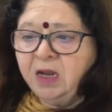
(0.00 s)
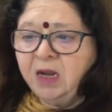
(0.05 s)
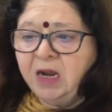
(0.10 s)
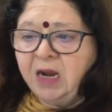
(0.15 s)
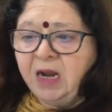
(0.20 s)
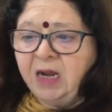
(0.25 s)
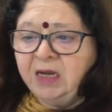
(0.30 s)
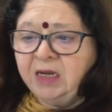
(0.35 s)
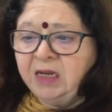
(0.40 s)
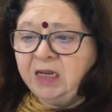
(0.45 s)

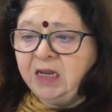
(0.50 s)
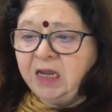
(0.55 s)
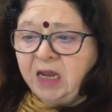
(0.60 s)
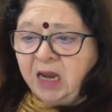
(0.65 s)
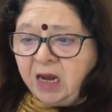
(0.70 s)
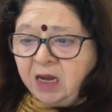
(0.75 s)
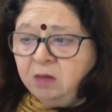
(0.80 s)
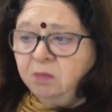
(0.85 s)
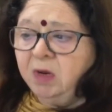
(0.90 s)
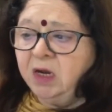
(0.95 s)
and
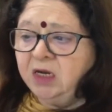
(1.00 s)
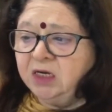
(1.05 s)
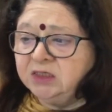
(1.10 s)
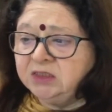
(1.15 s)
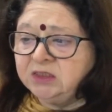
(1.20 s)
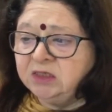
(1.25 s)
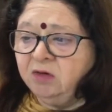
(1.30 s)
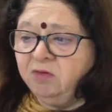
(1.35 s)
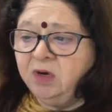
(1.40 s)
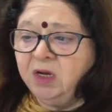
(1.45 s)
can be
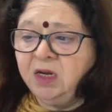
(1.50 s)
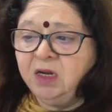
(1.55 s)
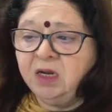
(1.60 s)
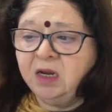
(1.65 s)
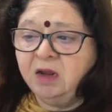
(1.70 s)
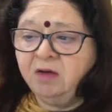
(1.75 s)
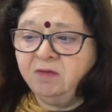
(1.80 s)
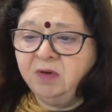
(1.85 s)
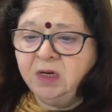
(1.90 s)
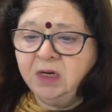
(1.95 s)
received in
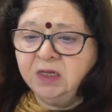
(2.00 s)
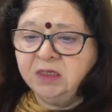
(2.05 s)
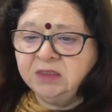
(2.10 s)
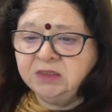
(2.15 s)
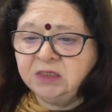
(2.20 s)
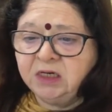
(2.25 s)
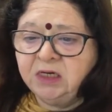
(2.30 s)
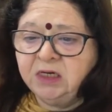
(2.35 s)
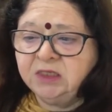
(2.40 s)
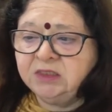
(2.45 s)

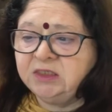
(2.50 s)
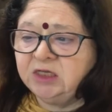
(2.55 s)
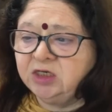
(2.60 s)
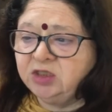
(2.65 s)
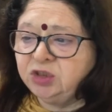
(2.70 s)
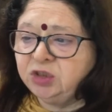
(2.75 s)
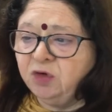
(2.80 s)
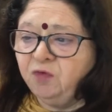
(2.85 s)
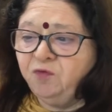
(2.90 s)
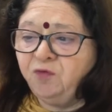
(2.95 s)
evidence under
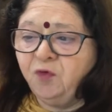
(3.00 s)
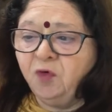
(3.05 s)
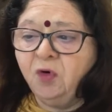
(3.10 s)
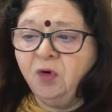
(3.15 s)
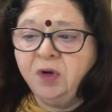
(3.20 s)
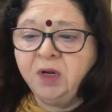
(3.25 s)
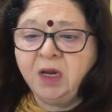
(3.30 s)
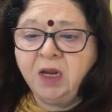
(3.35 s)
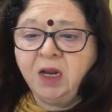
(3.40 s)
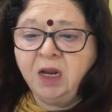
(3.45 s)
section
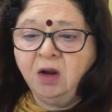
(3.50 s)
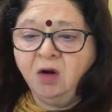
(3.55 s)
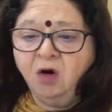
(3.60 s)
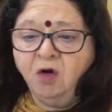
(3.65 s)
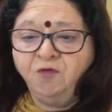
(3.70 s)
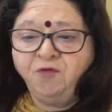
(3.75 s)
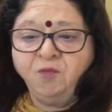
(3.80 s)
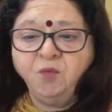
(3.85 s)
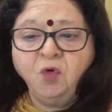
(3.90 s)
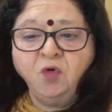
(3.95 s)
4A
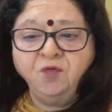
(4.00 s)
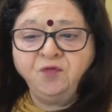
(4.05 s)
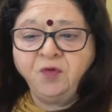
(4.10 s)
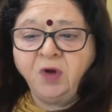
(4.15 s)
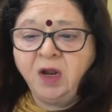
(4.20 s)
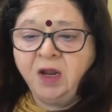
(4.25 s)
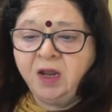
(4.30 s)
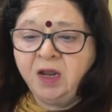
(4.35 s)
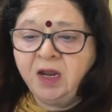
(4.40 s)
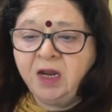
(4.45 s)
of
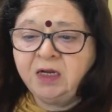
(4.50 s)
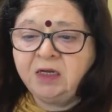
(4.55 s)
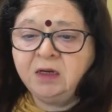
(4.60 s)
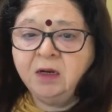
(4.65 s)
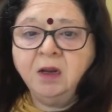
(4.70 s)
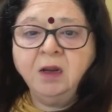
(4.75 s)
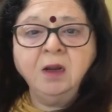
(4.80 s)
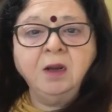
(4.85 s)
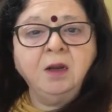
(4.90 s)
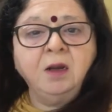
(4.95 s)
MOFA Act
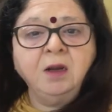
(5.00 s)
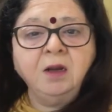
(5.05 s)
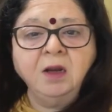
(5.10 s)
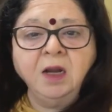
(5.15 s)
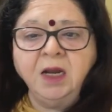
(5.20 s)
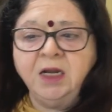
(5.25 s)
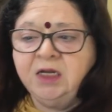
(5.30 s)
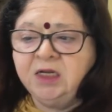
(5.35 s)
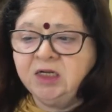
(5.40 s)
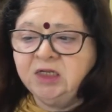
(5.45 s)

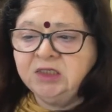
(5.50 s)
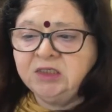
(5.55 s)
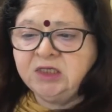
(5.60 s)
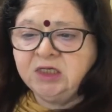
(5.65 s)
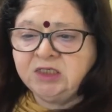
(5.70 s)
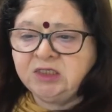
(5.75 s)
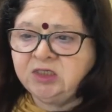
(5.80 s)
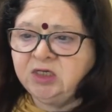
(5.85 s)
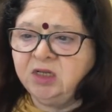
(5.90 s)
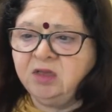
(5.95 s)

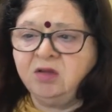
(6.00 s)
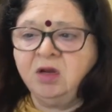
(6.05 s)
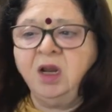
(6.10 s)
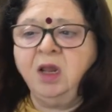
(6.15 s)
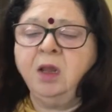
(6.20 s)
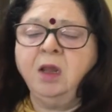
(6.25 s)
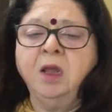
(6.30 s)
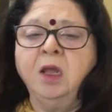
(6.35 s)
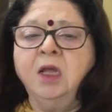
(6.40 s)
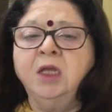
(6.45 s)

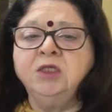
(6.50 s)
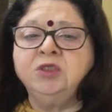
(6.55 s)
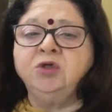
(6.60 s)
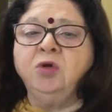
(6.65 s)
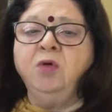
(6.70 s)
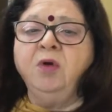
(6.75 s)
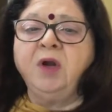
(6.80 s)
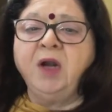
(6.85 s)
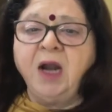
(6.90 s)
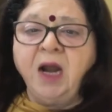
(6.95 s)
1963.
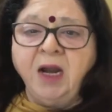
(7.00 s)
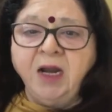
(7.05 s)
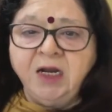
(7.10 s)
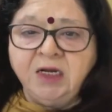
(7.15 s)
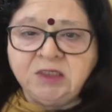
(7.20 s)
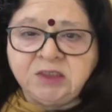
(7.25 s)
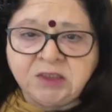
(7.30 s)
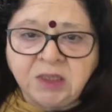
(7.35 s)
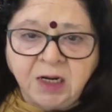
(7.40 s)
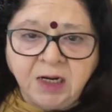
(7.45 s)
So
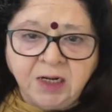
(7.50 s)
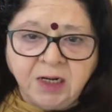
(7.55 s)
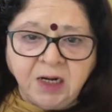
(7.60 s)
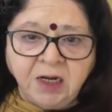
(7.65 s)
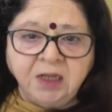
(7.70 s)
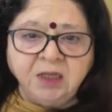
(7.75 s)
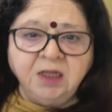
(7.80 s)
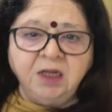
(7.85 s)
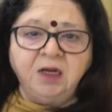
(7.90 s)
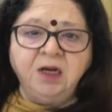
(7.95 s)
rights
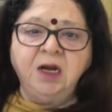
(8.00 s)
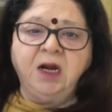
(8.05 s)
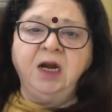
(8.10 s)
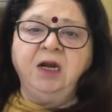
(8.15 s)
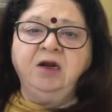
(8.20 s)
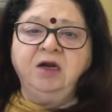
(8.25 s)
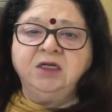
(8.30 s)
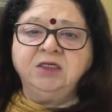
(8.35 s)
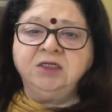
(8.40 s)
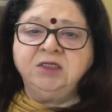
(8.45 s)
under the
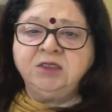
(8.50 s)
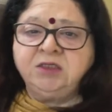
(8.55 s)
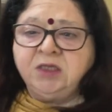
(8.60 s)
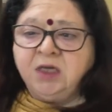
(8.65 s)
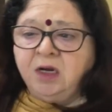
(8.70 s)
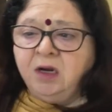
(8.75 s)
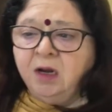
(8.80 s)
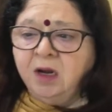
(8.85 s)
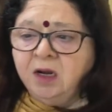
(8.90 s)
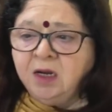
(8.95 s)

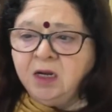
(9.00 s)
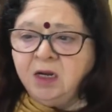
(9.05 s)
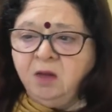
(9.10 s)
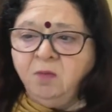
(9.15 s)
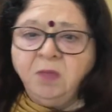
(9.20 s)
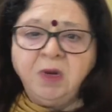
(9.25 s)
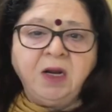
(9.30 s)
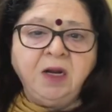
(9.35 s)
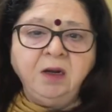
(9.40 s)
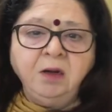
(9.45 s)
unregistered
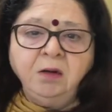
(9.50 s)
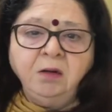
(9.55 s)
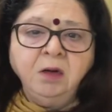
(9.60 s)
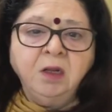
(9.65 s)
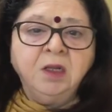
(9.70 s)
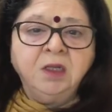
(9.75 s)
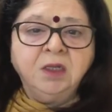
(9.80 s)
agreement